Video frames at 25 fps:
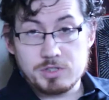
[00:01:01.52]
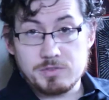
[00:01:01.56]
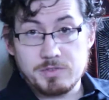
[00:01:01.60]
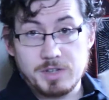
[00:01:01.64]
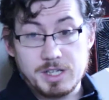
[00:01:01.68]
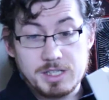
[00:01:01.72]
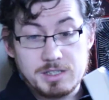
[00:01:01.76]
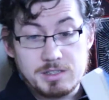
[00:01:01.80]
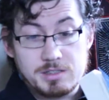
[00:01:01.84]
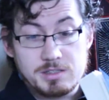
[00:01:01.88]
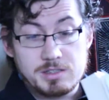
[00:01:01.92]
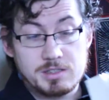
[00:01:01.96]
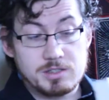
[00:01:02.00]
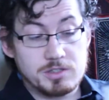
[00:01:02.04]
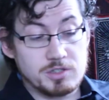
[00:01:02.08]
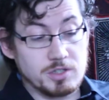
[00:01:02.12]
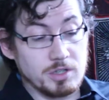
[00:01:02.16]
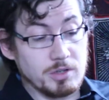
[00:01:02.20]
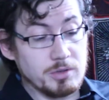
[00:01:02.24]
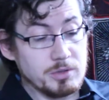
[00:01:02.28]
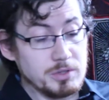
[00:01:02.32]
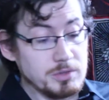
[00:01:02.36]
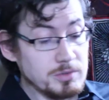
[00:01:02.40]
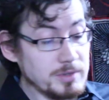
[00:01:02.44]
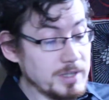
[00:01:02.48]
Fantasies
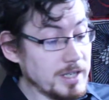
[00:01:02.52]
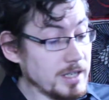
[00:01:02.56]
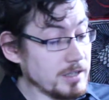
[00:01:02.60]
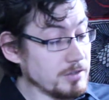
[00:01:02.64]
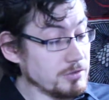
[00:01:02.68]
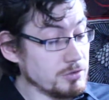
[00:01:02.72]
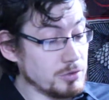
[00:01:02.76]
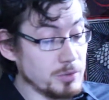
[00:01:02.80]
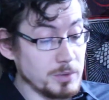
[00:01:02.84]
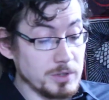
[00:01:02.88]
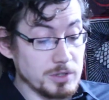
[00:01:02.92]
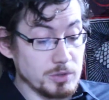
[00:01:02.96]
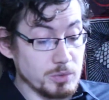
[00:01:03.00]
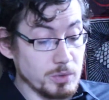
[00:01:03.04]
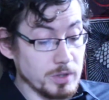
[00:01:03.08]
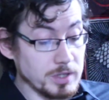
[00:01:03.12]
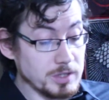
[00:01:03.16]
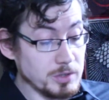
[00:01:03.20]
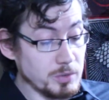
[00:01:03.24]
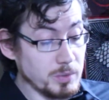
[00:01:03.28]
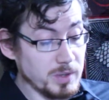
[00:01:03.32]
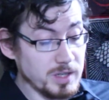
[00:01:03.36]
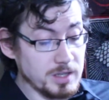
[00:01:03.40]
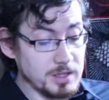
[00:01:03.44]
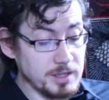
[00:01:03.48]
go, you can get through it quite
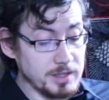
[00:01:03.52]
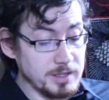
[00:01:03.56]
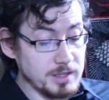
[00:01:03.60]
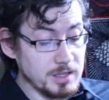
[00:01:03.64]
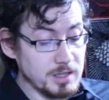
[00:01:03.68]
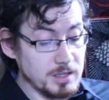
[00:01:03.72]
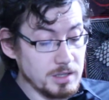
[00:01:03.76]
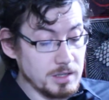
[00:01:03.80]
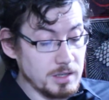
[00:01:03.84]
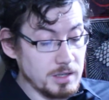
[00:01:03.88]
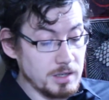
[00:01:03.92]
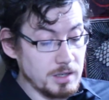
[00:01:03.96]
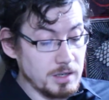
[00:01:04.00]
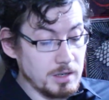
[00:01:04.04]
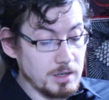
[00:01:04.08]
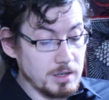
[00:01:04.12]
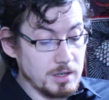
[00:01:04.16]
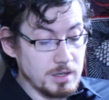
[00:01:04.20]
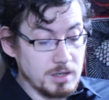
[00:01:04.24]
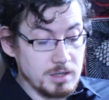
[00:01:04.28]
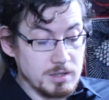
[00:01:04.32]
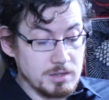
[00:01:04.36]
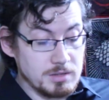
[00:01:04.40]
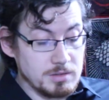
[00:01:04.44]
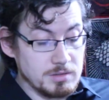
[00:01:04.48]
quickly.
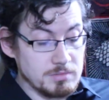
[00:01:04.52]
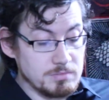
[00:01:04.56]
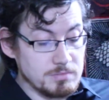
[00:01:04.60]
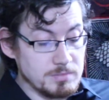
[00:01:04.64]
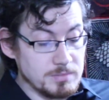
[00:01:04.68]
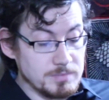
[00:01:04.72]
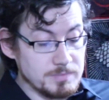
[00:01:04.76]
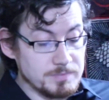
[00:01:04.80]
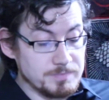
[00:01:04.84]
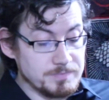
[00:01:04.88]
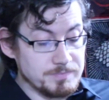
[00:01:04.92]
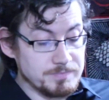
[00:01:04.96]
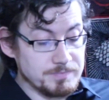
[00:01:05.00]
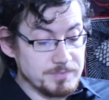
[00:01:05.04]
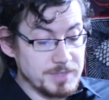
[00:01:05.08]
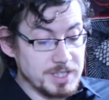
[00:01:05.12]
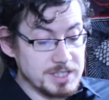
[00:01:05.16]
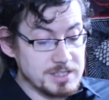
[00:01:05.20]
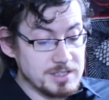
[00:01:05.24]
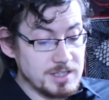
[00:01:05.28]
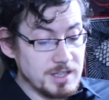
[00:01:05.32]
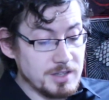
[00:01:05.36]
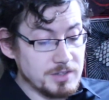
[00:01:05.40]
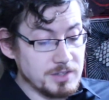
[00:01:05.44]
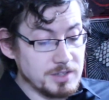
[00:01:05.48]

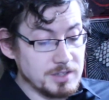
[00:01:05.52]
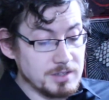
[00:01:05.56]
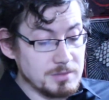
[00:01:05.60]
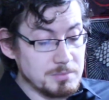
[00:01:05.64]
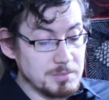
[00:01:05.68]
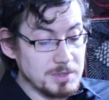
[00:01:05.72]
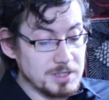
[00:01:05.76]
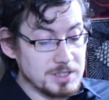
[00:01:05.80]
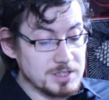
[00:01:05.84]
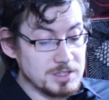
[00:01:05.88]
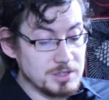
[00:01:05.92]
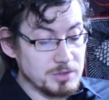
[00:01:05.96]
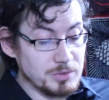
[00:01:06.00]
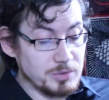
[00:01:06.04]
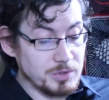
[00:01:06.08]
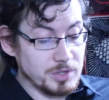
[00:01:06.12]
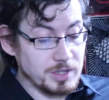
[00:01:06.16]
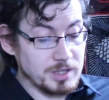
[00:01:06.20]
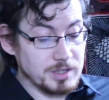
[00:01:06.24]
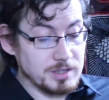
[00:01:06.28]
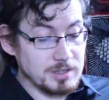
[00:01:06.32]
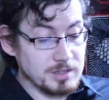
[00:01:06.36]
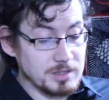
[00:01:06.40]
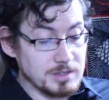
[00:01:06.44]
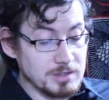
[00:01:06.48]
There's nothing that makes you
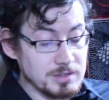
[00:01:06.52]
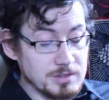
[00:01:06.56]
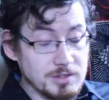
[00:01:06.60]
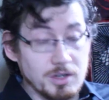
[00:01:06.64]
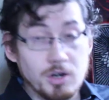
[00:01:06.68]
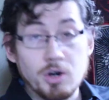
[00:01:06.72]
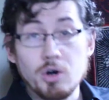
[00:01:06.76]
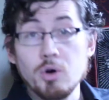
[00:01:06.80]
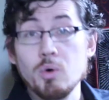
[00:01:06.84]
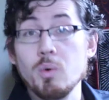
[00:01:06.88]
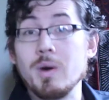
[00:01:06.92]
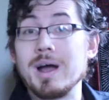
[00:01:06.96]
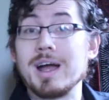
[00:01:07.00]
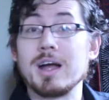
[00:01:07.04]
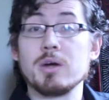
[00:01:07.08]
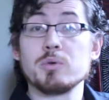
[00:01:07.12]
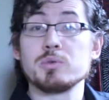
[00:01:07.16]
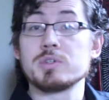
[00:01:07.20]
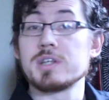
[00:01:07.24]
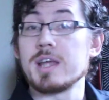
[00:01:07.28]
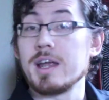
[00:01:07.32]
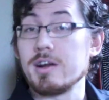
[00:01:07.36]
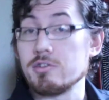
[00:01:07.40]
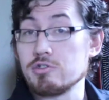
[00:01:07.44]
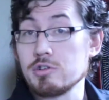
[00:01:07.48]
think, oh, how
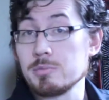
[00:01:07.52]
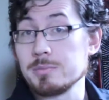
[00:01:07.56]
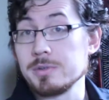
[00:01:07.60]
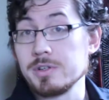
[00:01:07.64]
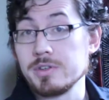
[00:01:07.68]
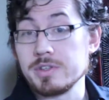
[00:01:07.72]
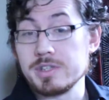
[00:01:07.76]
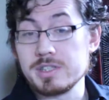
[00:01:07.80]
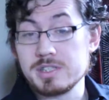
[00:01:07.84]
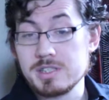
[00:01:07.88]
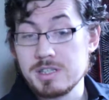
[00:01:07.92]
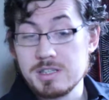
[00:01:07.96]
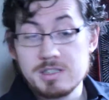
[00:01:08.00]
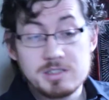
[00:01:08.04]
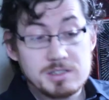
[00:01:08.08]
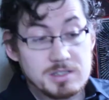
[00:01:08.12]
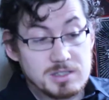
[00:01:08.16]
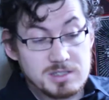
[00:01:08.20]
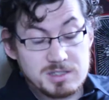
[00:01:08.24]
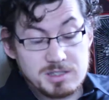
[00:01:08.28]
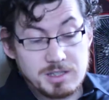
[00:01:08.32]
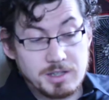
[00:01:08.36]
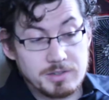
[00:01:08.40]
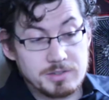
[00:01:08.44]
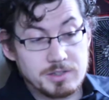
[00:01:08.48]
terrible this is.
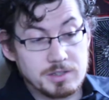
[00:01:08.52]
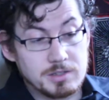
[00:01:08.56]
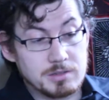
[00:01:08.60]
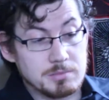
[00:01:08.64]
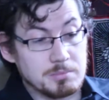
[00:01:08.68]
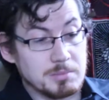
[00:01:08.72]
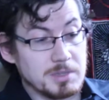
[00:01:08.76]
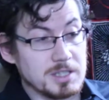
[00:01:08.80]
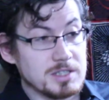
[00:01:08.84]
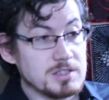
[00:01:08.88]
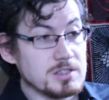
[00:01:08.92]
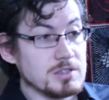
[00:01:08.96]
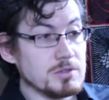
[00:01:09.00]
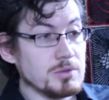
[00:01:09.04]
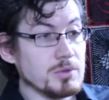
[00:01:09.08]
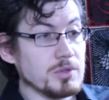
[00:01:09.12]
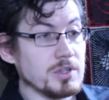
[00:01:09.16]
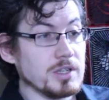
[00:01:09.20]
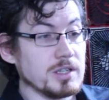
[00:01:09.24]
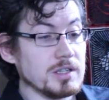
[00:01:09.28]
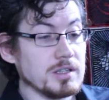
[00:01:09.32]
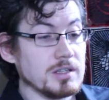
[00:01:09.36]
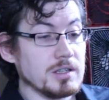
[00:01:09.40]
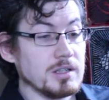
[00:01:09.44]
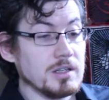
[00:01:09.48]
There's nothing that makes you
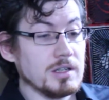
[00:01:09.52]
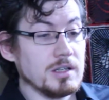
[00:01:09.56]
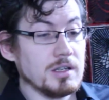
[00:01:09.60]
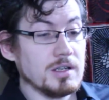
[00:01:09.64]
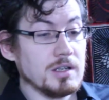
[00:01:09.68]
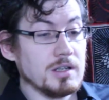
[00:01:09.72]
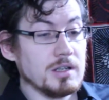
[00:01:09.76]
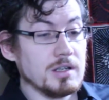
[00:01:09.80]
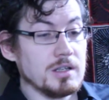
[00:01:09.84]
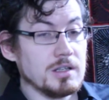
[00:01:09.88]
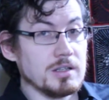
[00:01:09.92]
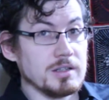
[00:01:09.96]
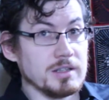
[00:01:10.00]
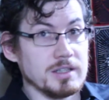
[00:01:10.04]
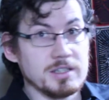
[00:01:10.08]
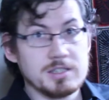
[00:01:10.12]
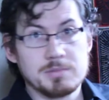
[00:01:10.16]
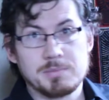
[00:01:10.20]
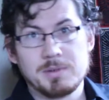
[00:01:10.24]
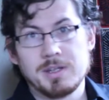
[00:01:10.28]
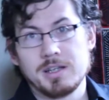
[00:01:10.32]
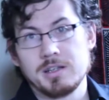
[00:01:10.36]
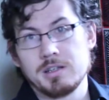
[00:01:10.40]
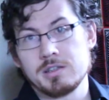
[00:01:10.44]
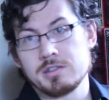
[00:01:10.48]
think, this
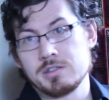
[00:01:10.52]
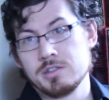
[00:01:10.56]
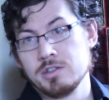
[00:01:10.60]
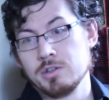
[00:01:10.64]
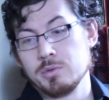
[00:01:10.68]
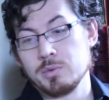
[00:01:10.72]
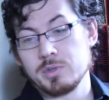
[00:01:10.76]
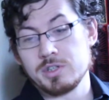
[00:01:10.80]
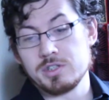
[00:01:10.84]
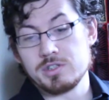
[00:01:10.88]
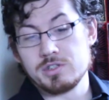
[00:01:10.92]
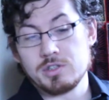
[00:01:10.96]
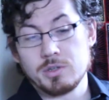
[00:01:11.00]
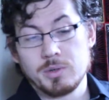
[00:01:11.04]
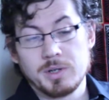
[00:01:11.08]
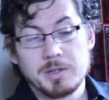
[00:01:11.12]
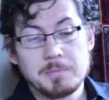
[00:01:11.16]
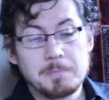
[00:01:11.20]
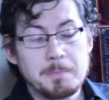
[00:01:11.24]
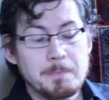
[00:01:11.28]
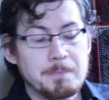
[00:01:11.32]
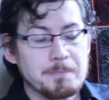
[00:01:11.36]
man doesn't know what he's doing.